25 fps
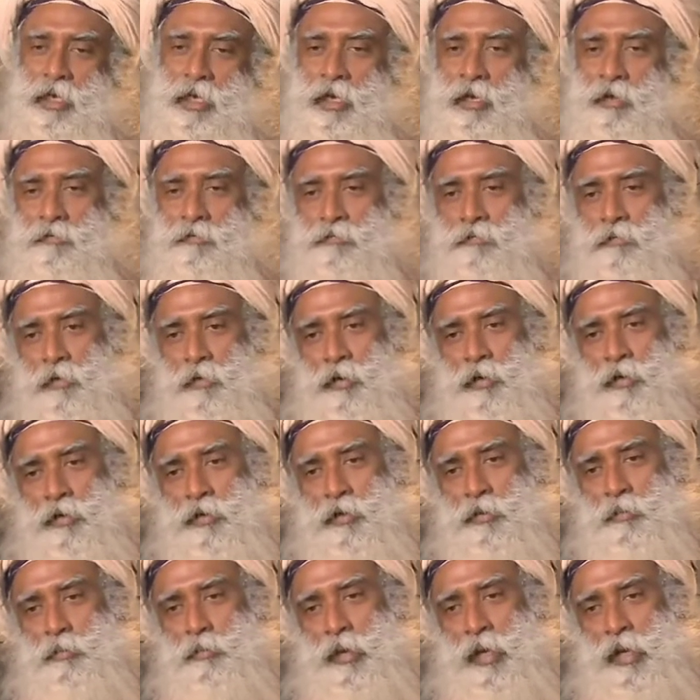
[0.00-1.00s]
have
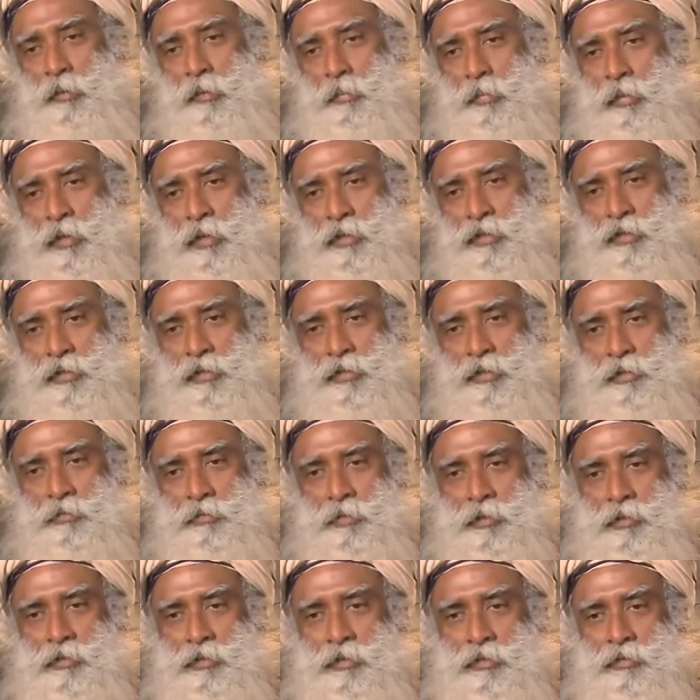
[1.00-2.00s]
fallen on bad places
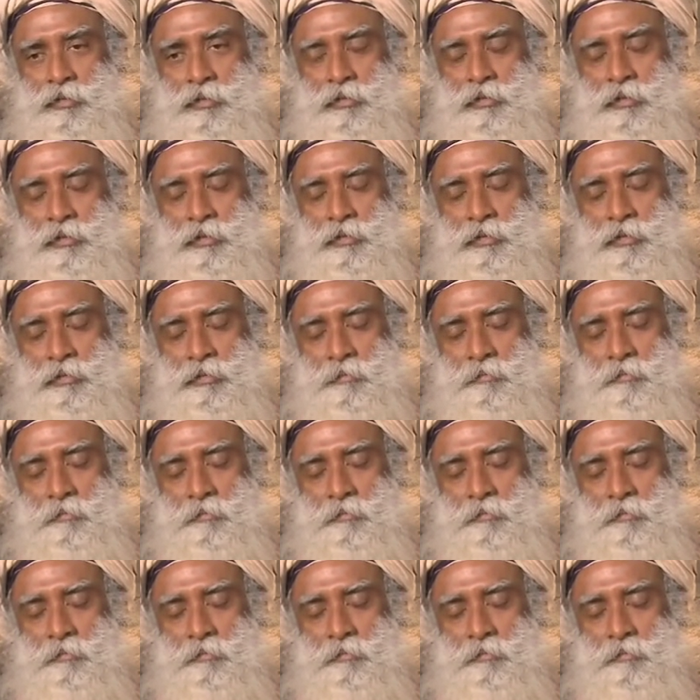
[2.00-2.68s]
because